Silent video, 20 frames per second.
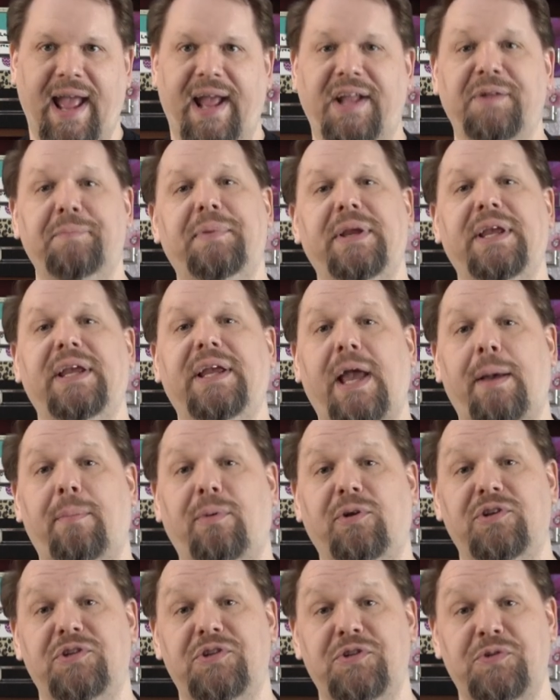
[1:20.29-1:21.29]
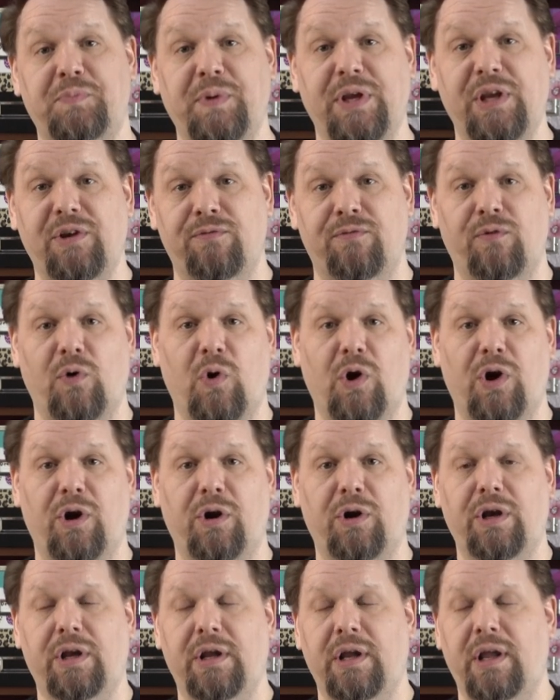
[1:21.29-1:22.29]
and being able to speak
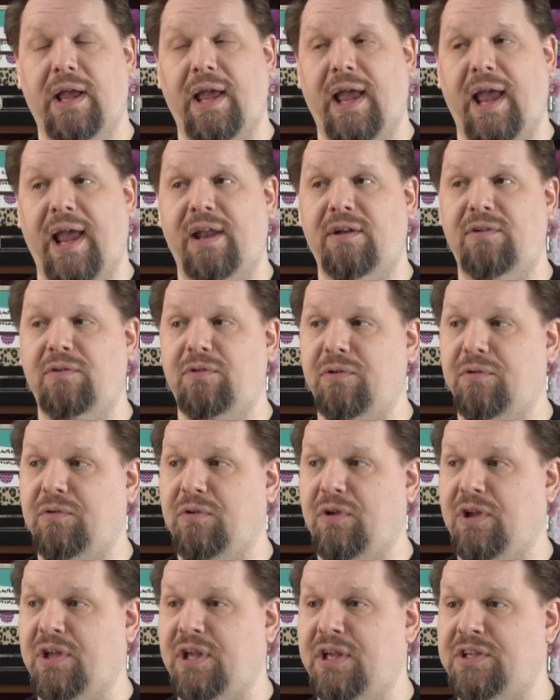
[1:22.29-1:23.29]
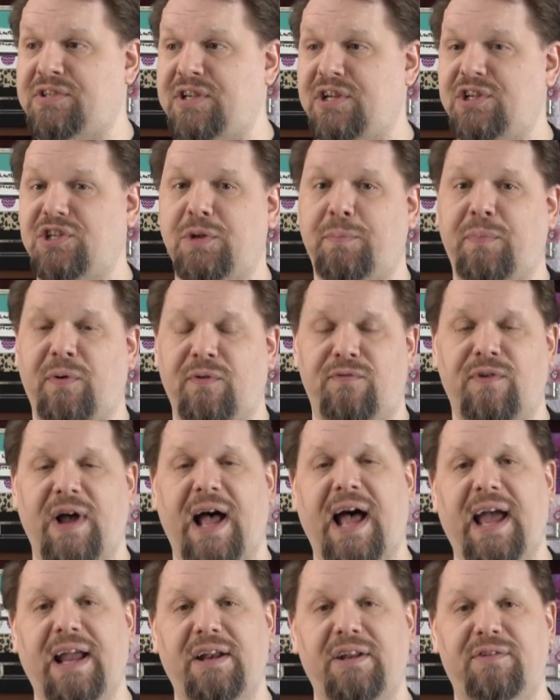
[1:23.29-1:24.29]
for and uh, essentially
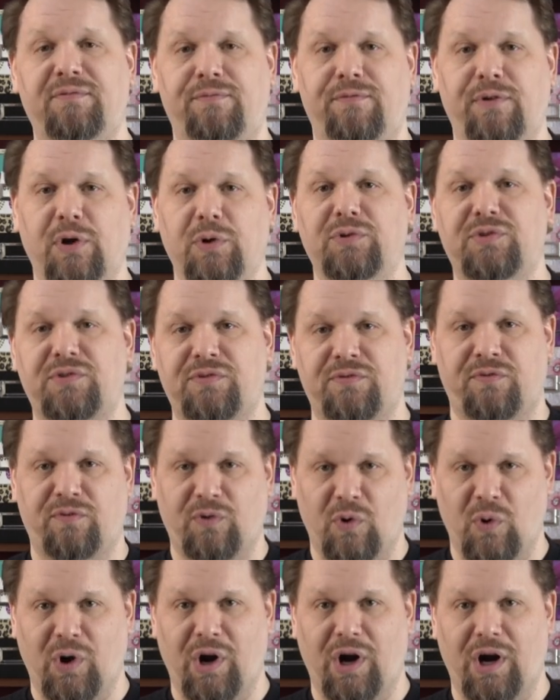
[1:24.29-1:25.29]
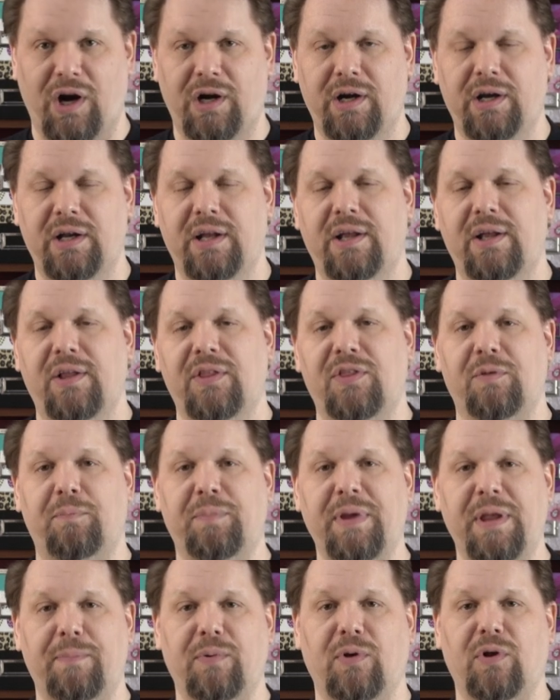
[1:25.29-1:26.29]
provide votes for the
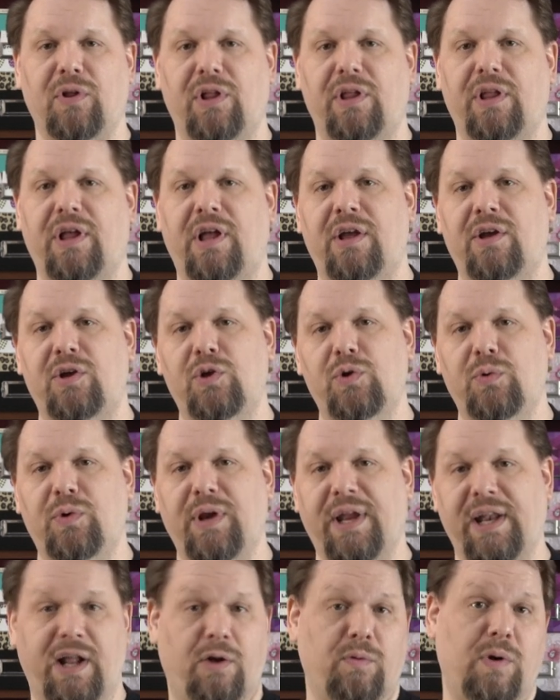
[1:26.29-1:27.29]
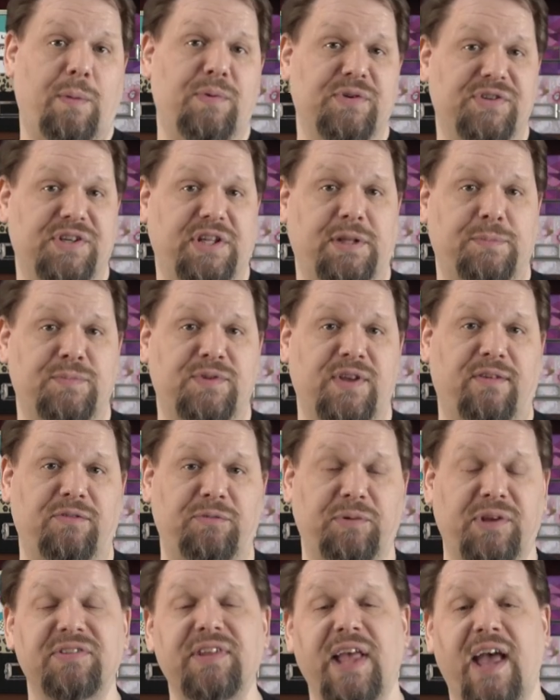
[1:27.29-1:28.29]
people uh, who cannot represent themselves
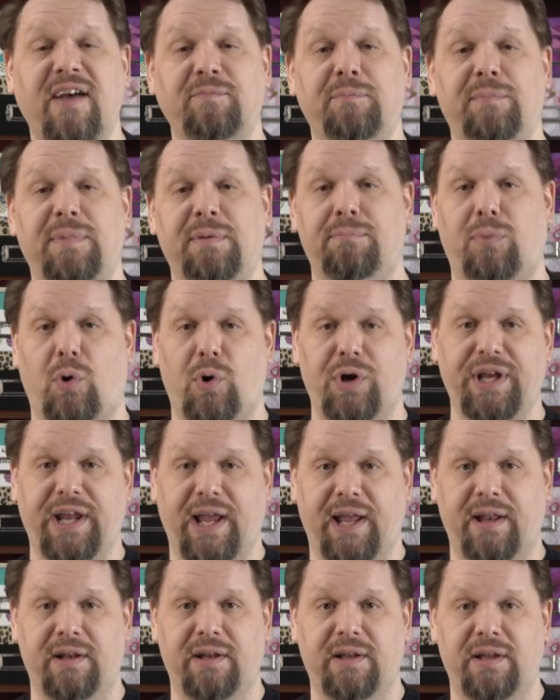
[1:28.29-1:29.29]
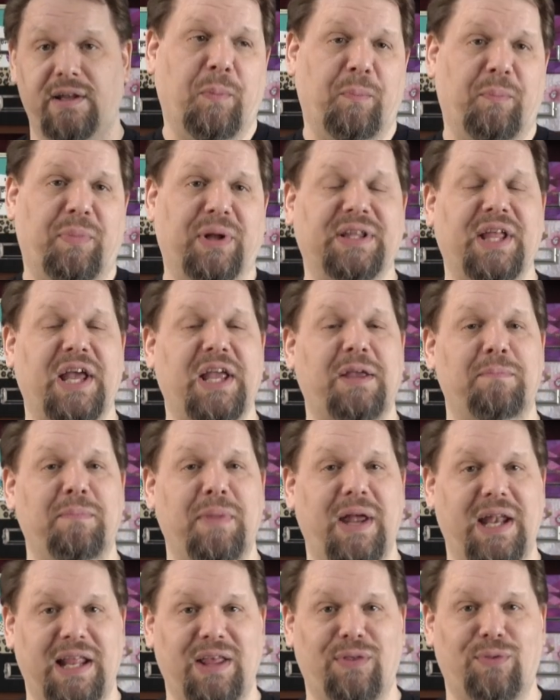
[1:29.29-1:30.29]
because they haven't been born yet. But like
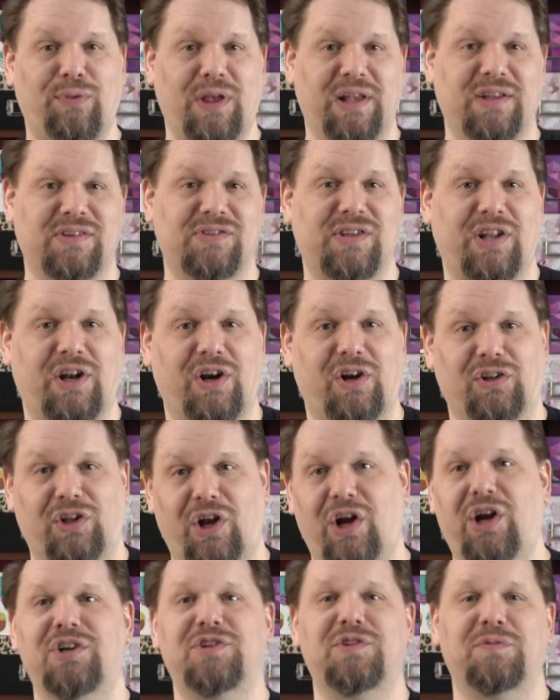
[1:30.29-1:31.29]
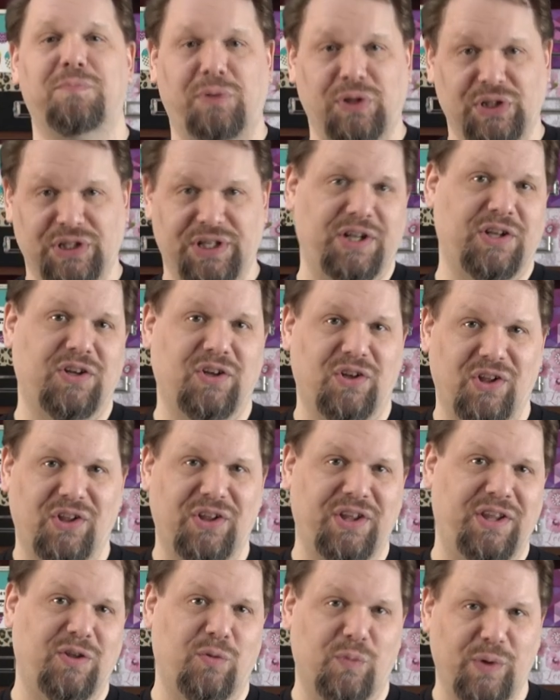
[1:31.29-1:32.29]
many things that are large and
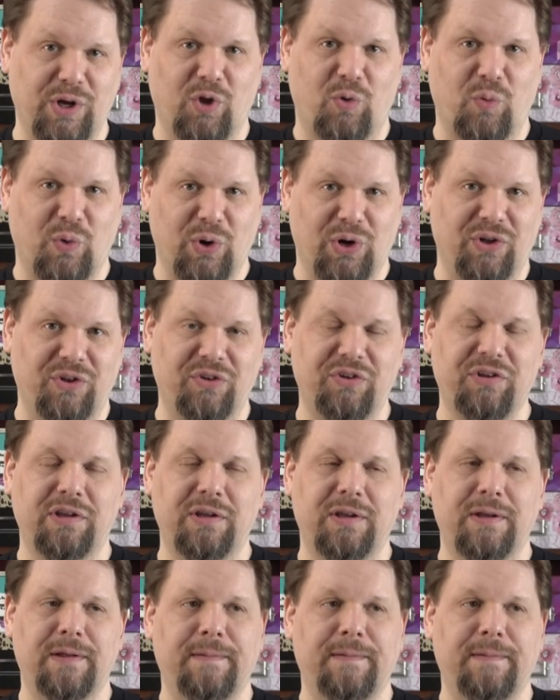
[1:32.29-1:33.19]
political in the real world,